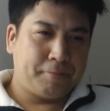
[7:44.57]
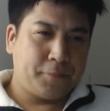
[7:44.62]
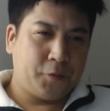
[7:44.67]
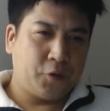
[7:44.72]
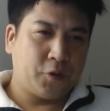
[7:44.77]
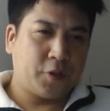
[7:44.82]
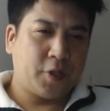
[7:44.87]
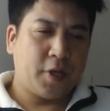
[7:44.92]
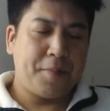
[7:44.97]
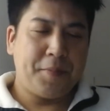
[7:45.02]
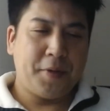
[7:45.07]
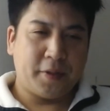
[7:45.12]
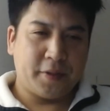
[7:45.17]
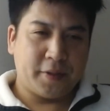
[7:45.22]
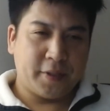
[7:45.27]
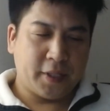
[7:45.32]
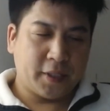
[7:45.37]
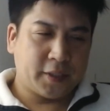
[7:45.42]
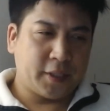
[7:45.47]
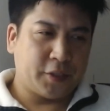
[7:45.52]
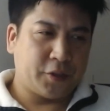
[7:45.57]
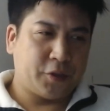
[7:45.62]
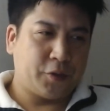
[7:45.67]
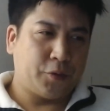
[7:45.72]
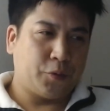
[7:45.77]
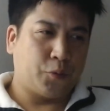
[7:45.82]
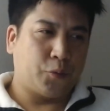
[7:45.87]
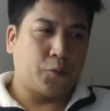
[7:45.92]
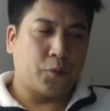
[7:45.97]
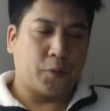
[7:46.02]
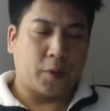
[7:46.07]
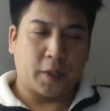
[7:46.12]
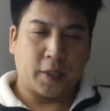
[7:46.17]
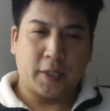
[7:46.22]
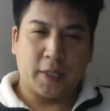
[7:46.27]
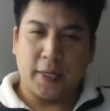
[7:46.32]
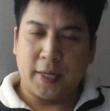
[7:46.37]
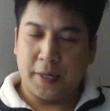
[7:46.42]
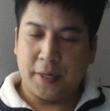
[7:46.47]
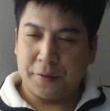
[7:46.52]
You can be addicted to
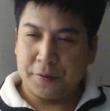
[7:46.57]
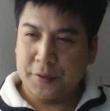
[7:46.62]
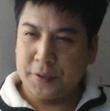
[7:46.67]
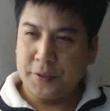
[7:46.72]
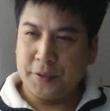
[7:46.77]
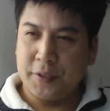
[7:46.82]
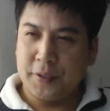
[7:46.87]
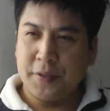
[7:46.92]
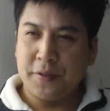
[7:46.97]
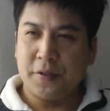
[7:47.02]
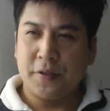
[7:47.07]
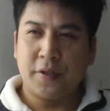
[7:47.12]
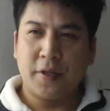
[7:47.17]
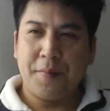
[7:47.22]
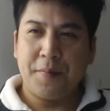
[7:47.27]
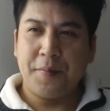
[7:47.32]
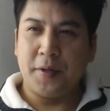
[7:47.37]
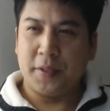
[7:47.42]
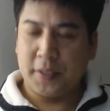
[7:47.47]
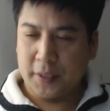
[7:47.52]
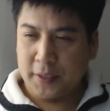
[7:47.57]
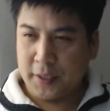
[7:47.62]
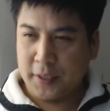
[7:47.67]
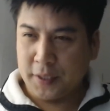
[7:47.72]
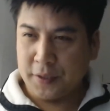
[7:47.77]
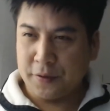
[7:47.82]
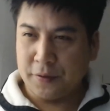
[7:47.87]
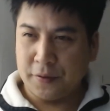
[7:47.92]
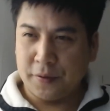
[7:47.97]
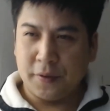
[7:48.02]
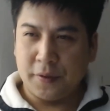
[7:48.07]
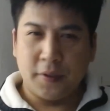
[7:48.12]
working out. You can be addicted to